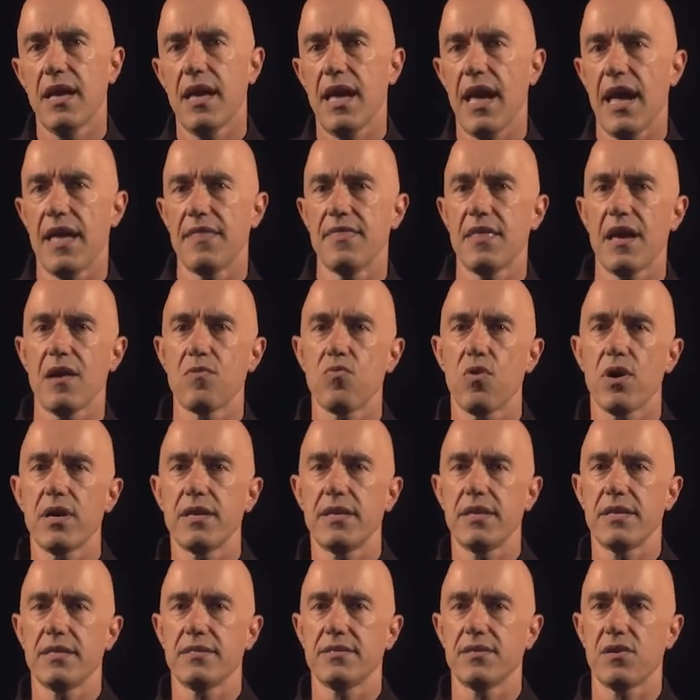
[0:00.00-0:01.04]
and then what
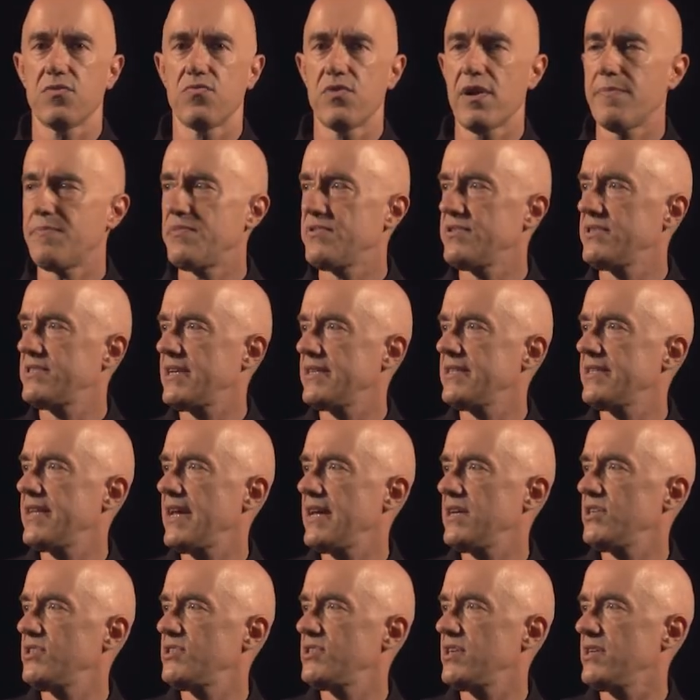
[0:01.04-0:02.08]
is the
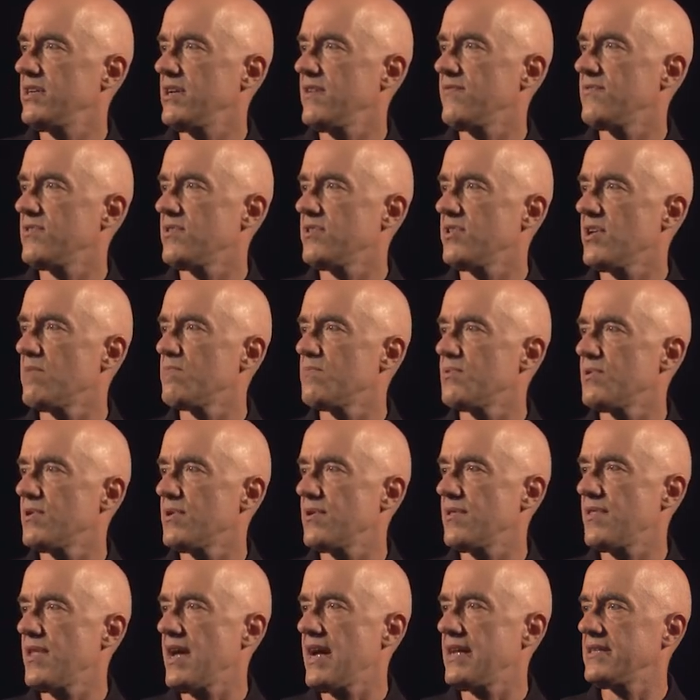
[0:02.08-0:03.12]
representation of the
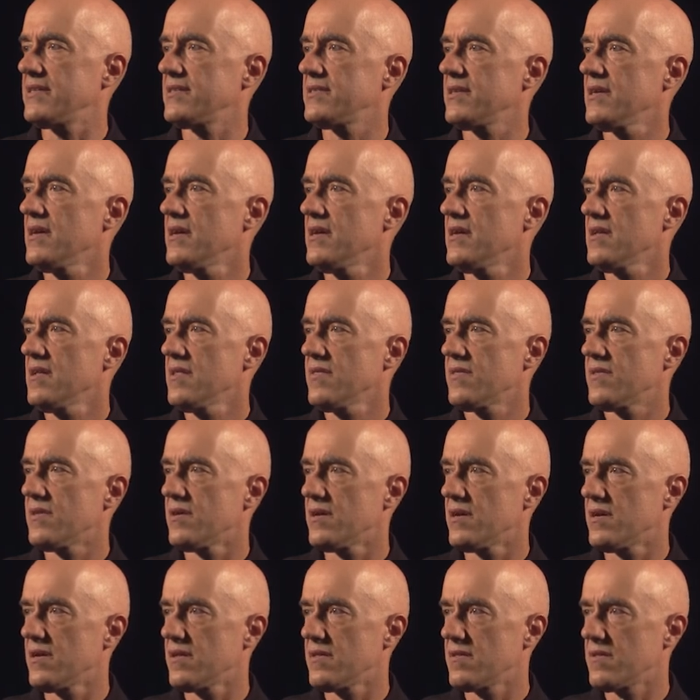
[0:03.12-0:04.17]
number that's
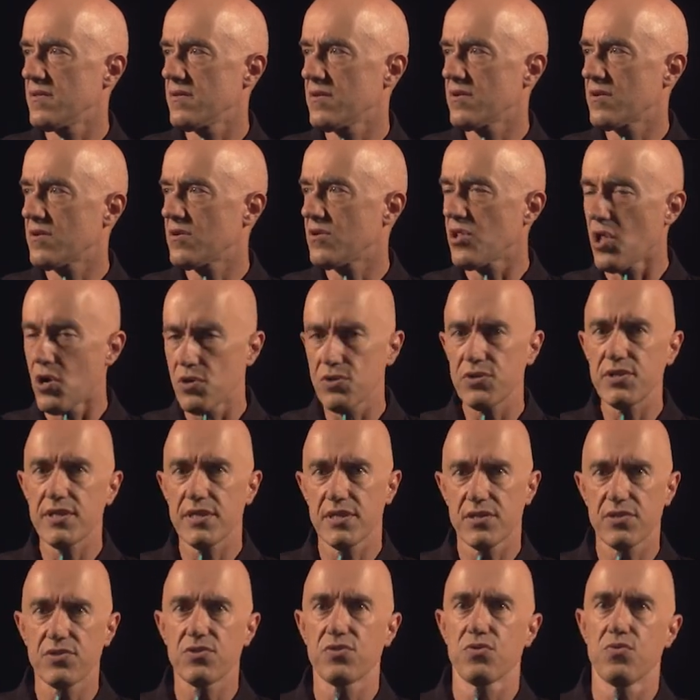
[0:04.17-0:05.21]
the
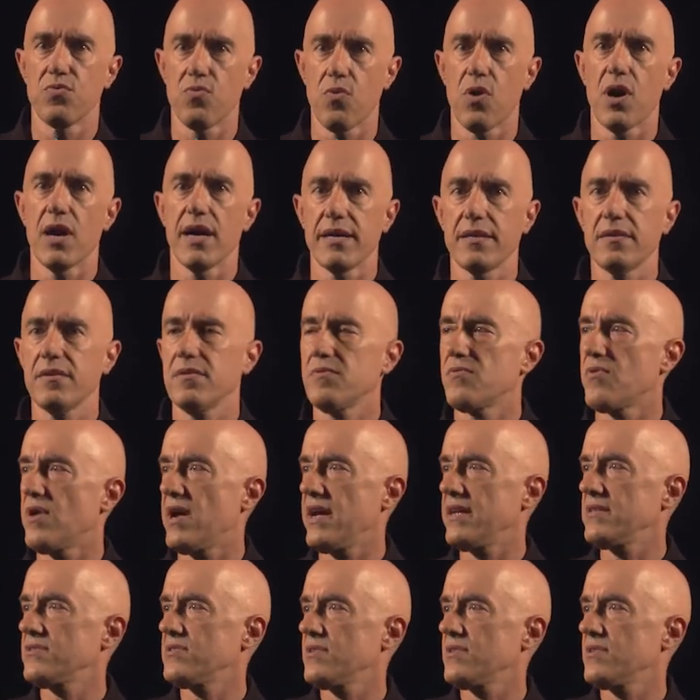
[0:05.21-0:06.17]
closest to 1, right?